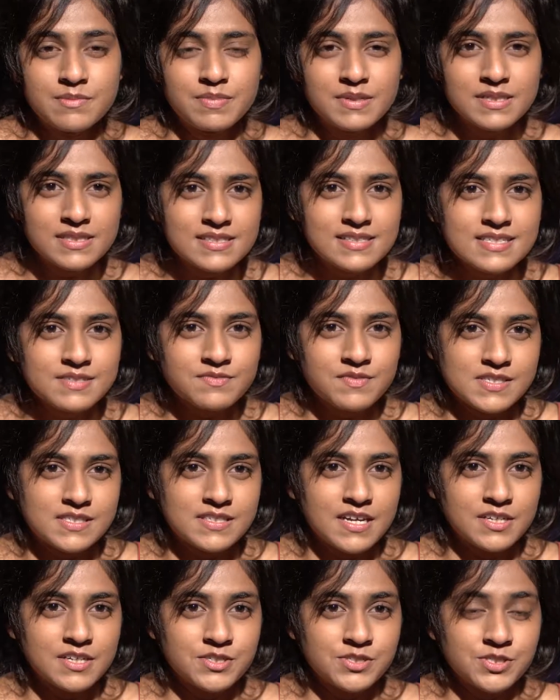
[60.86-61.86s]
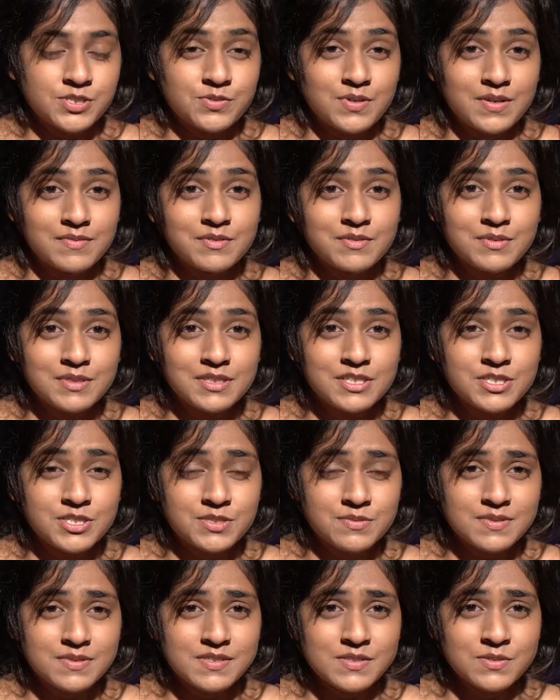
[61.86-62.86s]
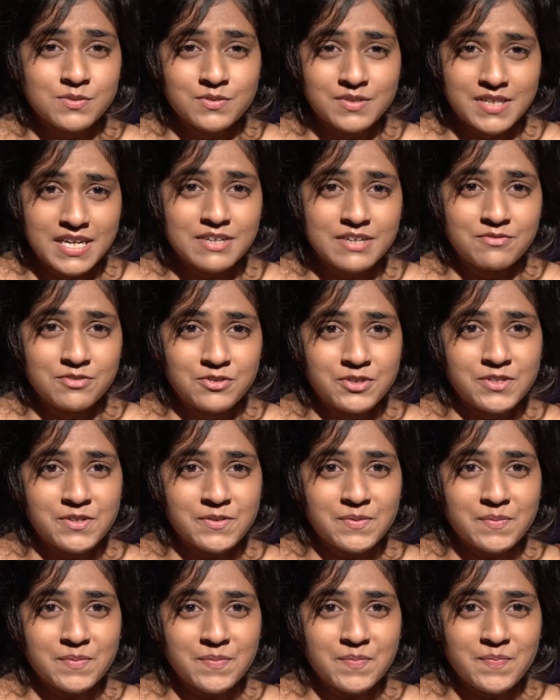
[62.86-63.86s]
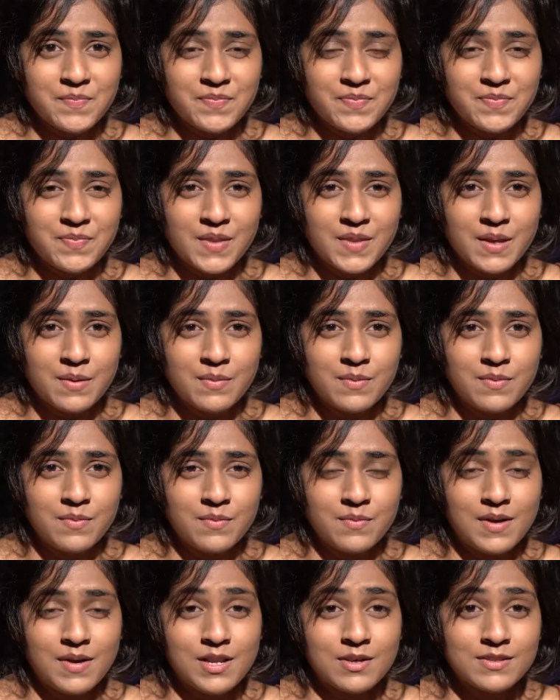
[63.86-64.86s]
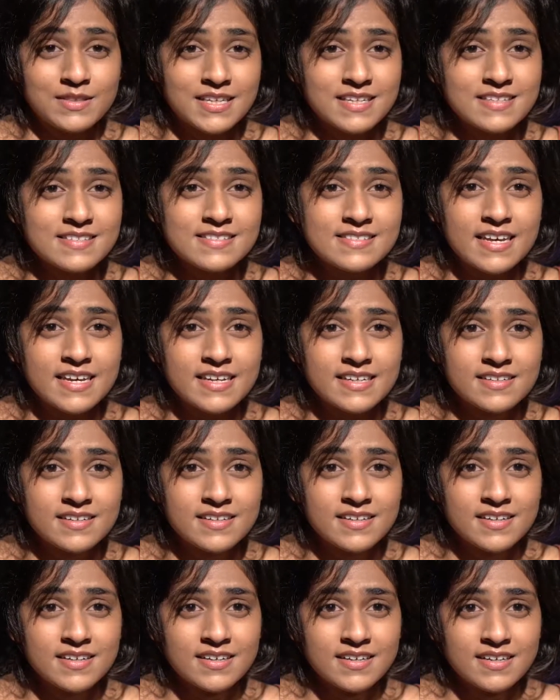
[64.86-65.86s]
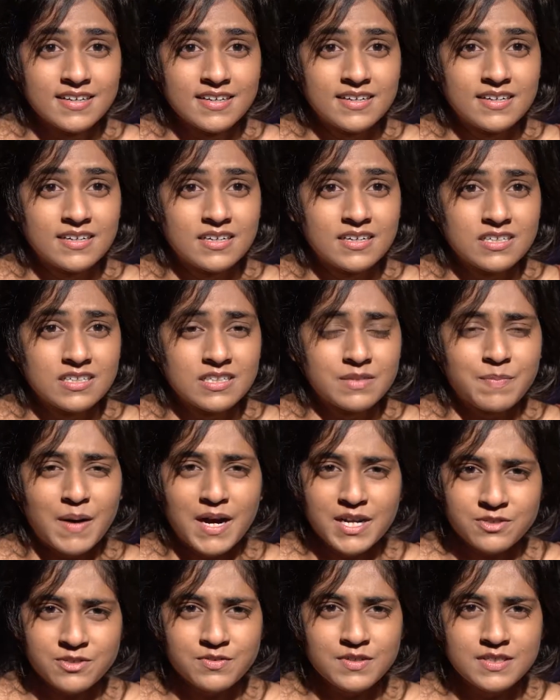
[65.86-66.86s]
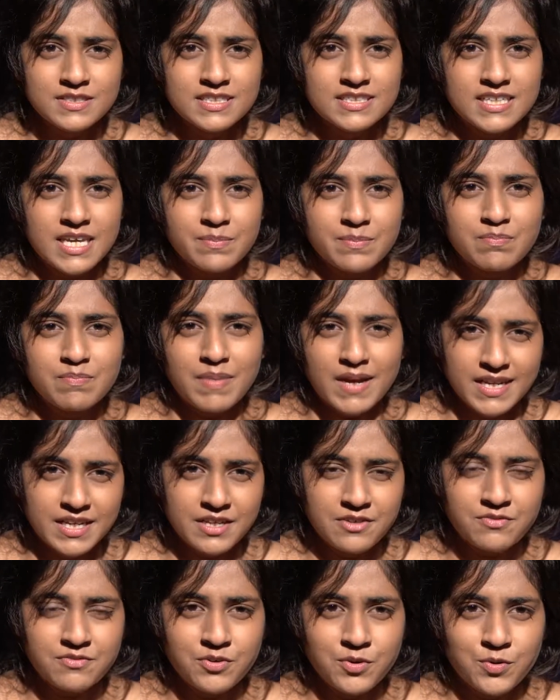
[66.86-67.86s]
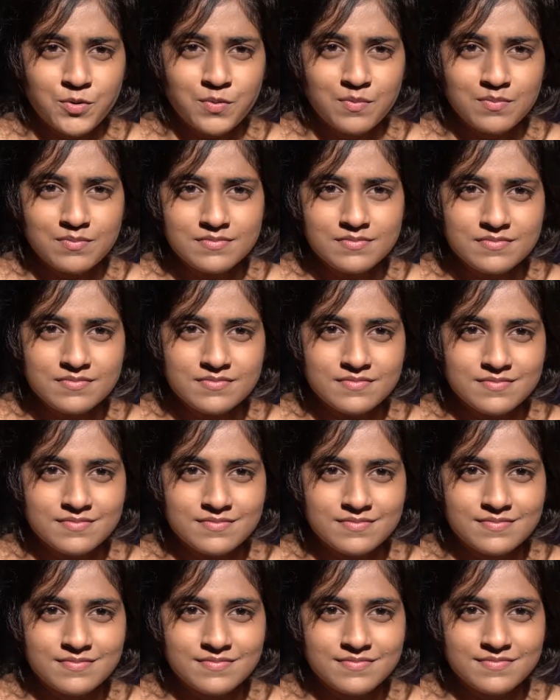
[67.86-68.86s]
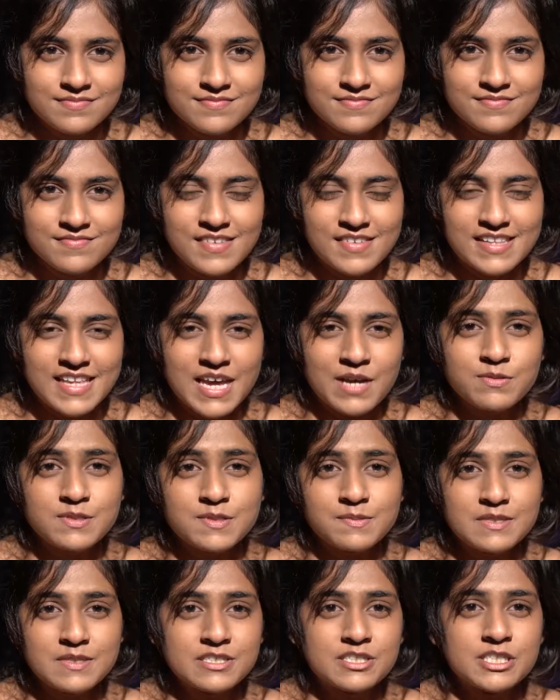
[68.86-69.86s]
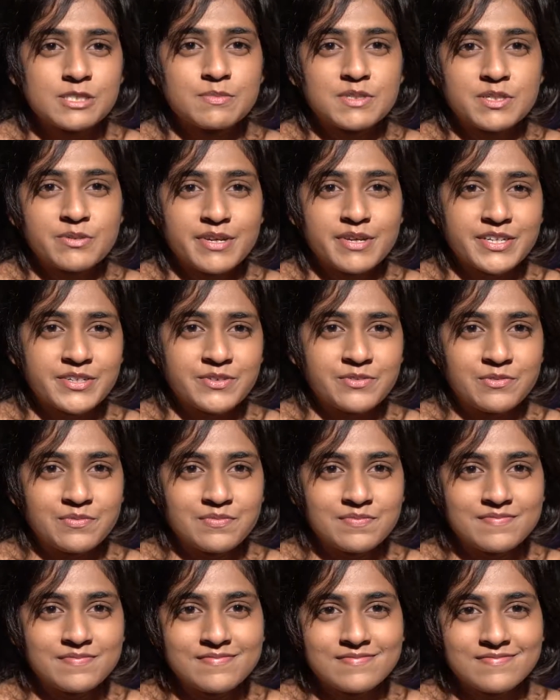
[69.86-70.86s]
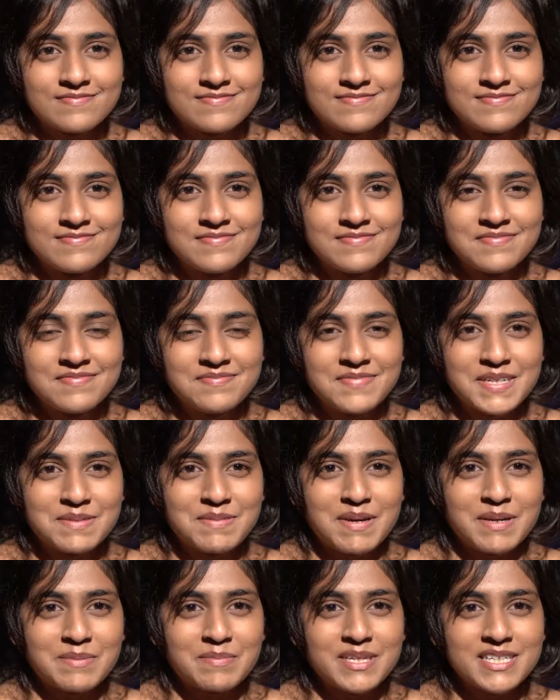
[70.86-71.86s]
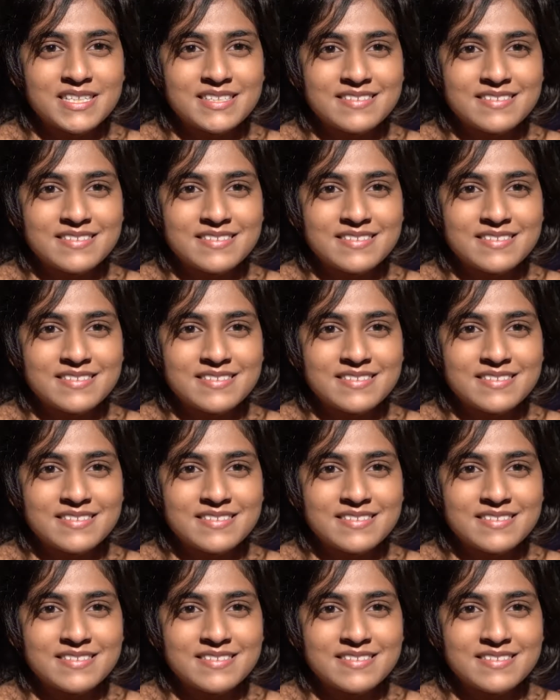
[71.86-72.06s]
built this facade to show everyone that she was so grateful. While on the inside, the part of her that kept pining for home, now that was being chipped away too, bit by bit.